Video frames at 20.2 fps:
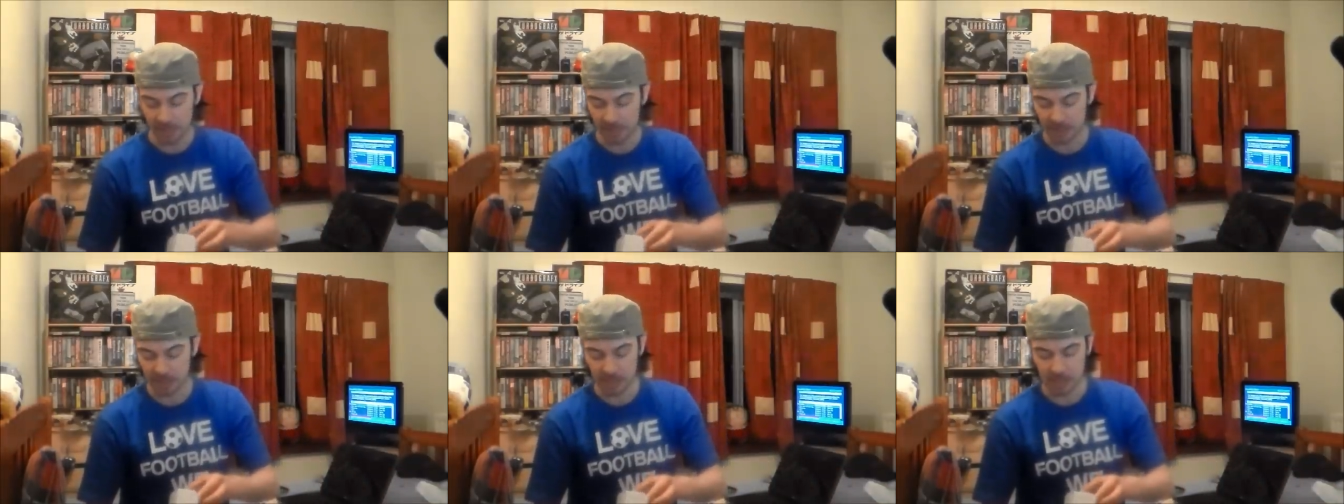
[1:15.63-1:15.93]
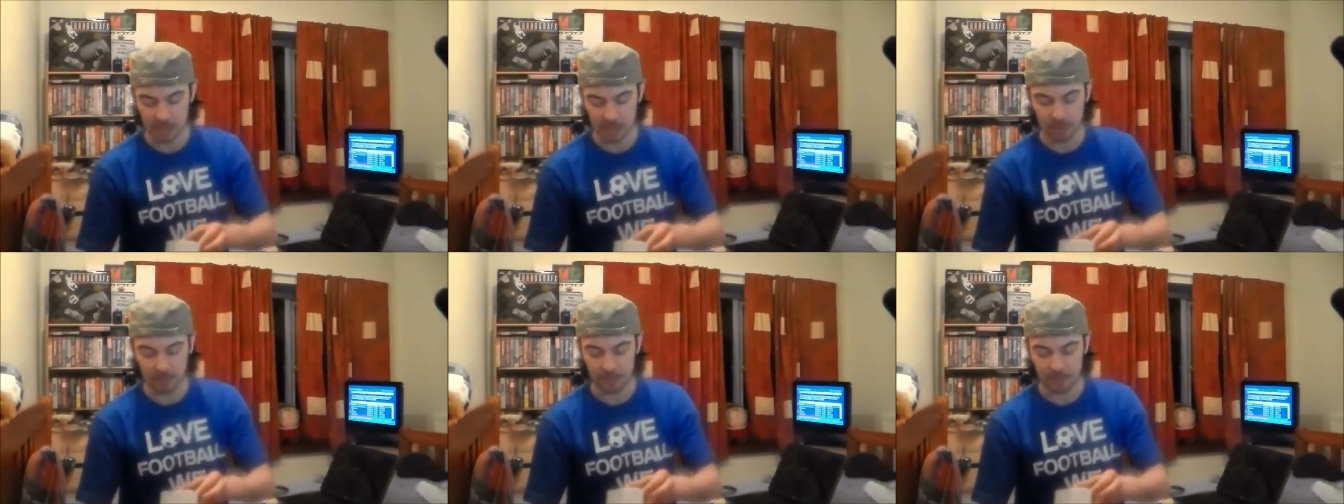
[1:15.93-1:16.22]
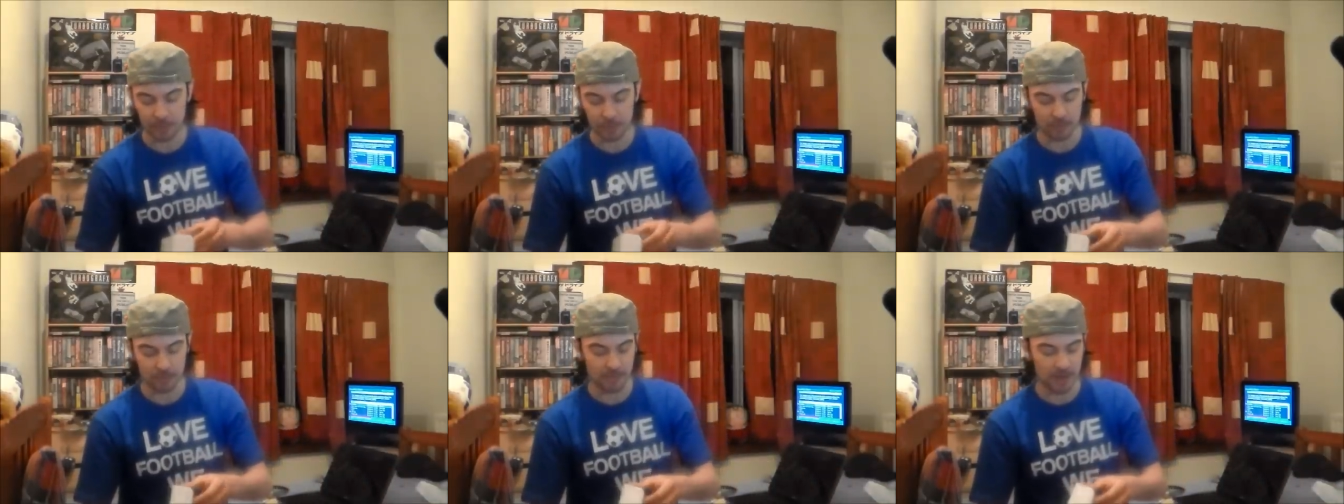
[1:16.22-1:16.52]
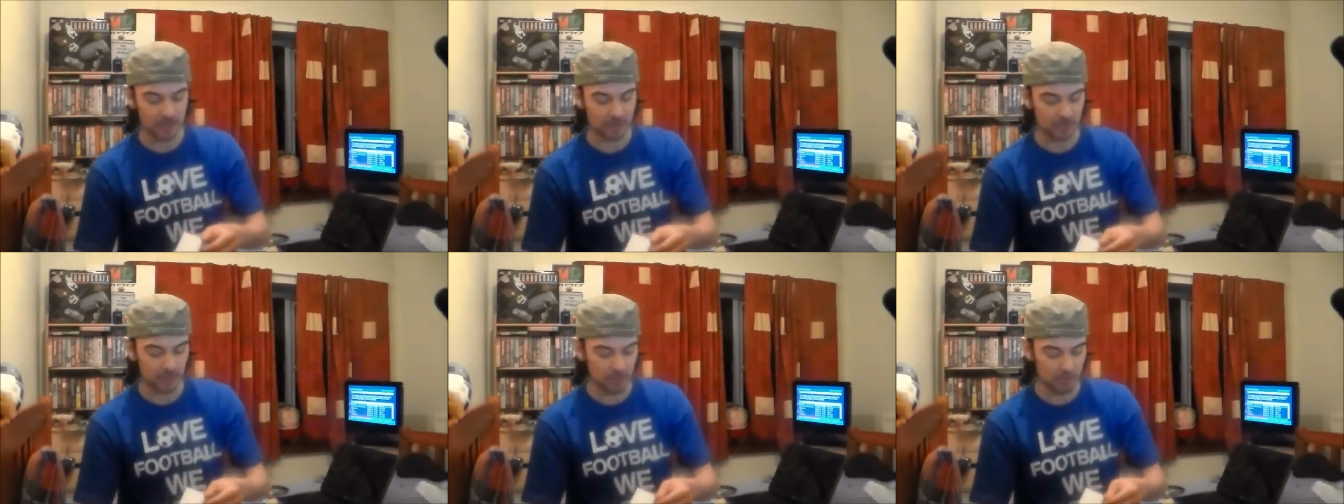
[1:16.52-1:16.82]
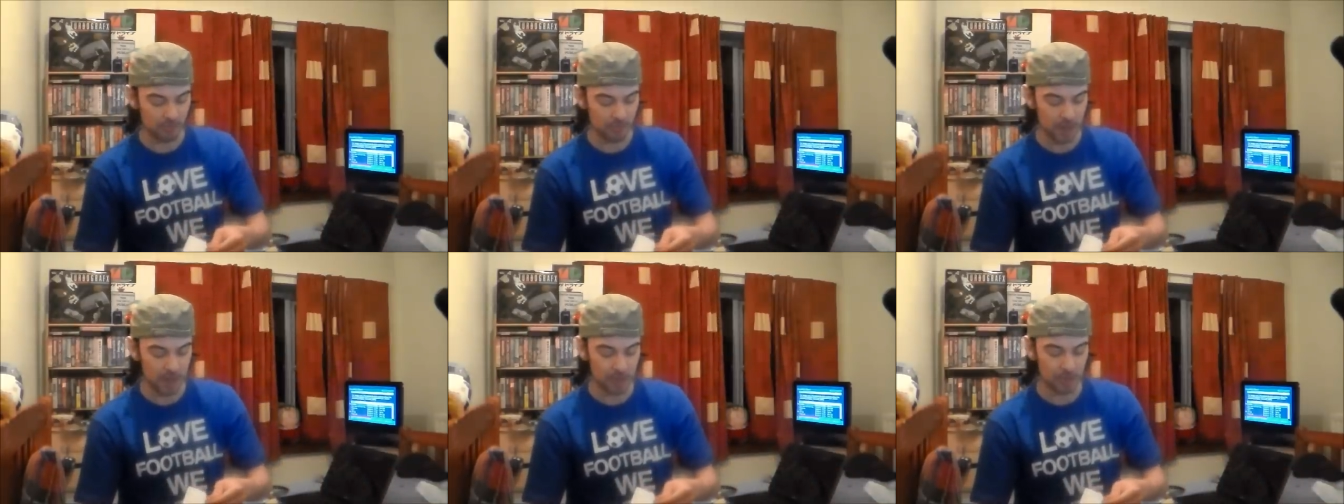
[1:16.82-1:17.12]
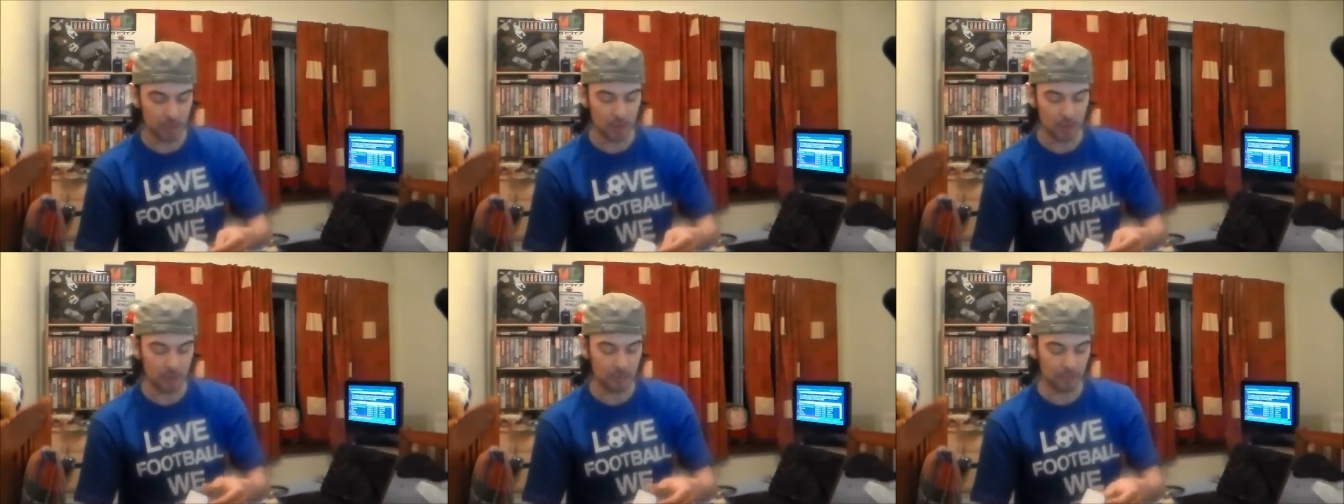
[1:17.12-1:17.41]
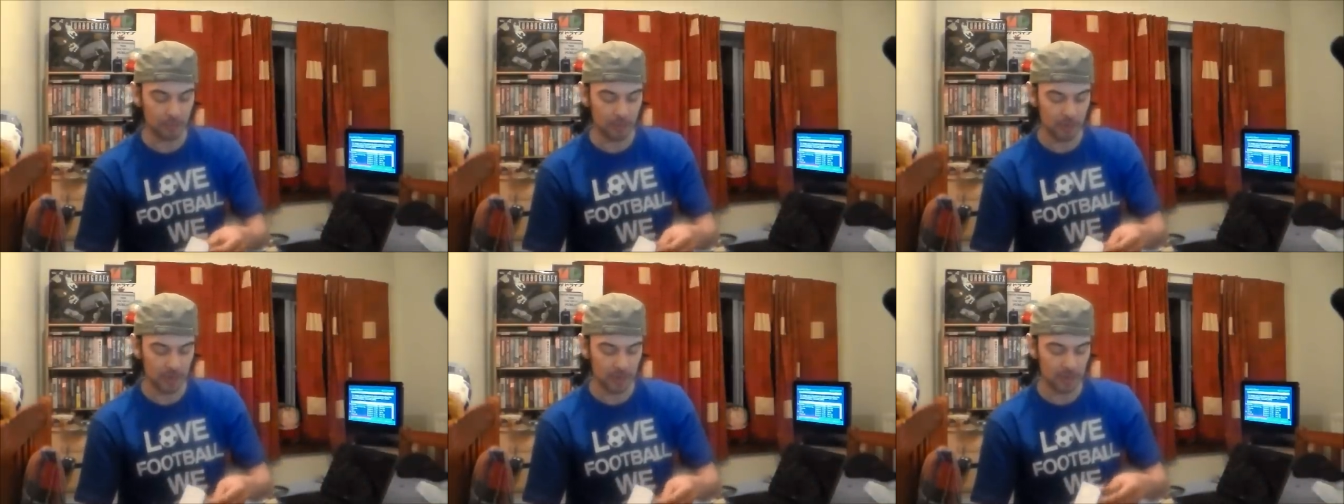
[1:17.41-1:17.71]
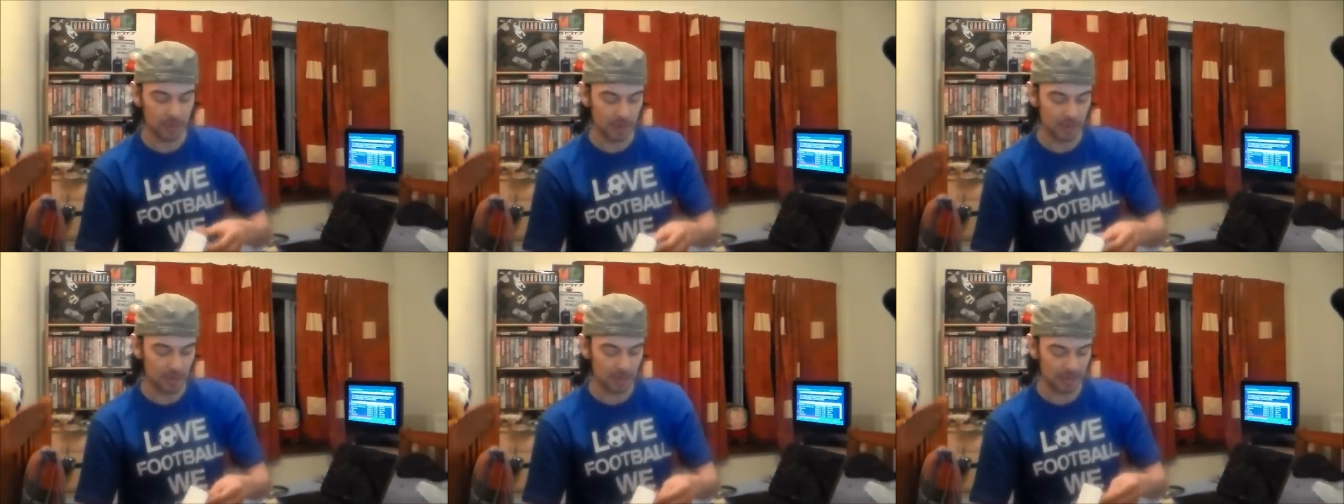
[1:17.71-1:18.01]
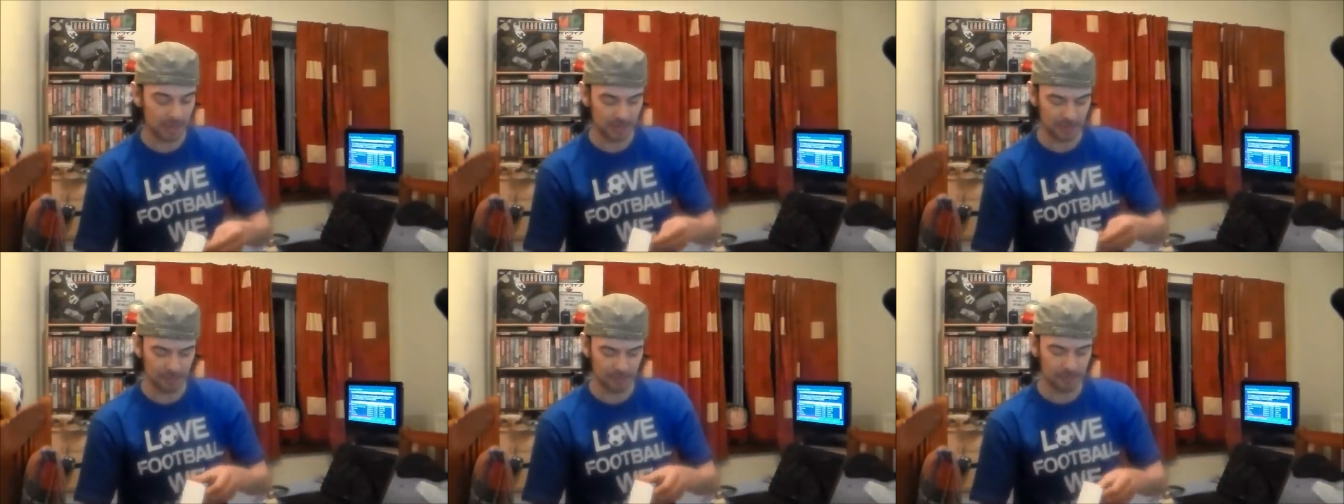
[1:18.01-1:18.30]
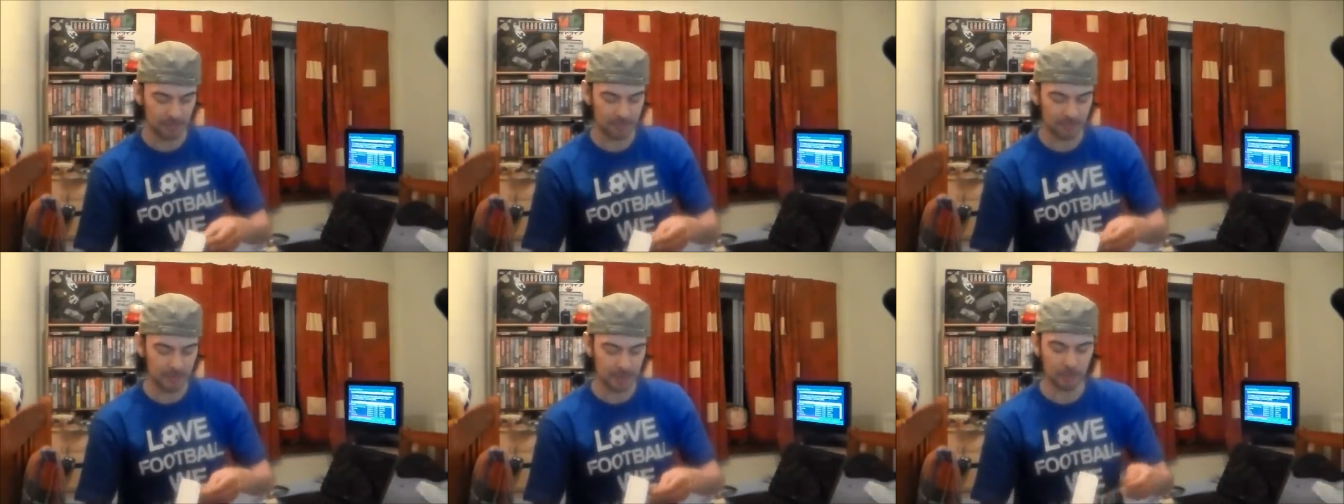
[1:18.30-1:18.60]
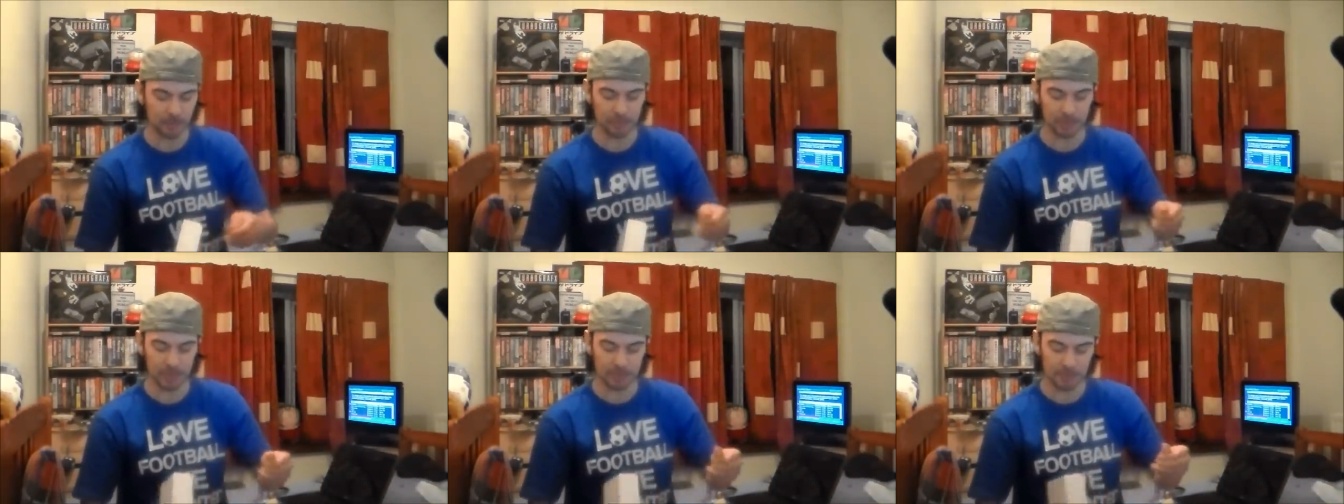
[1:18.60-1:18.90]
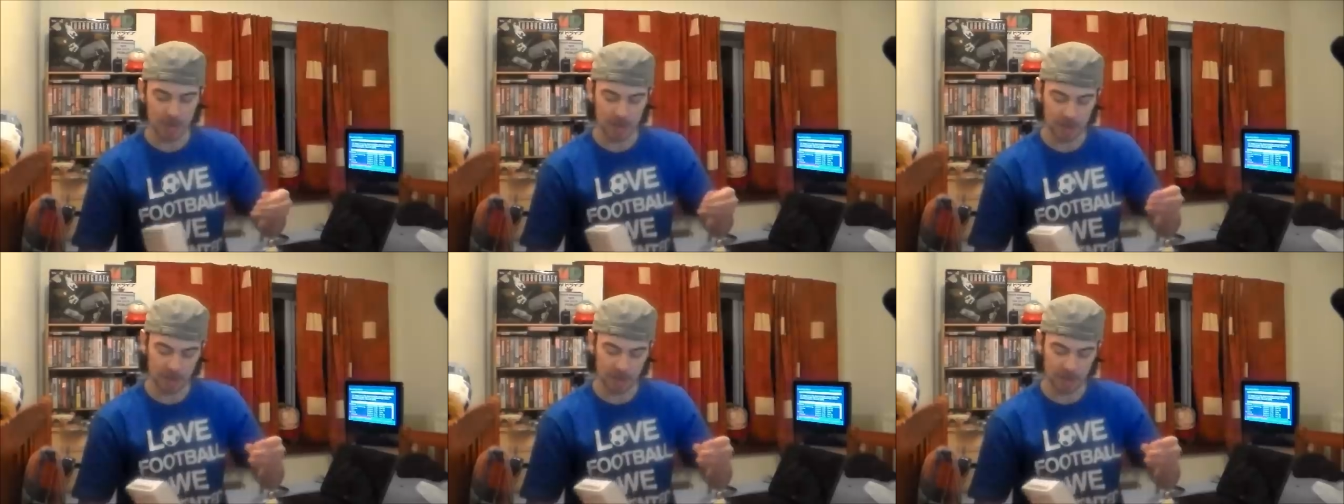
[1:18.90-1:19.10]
I think this has got future retro written all over it. It's filthy,